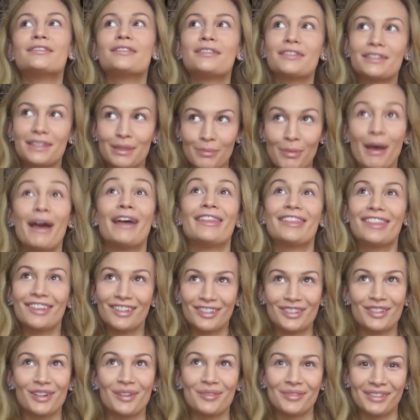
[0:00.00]
Samantha
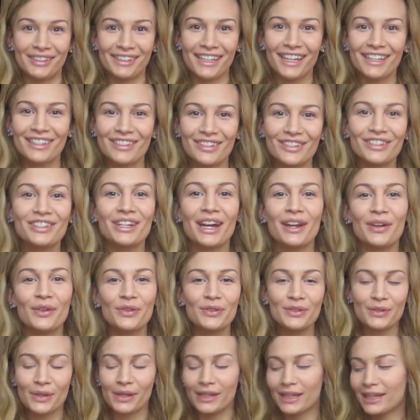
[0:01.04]
Schuerman, that's her
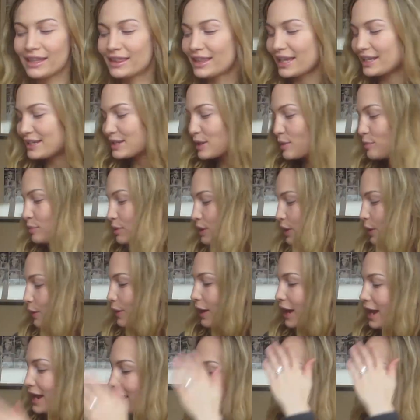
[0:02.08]
channel, so I'll link that down below.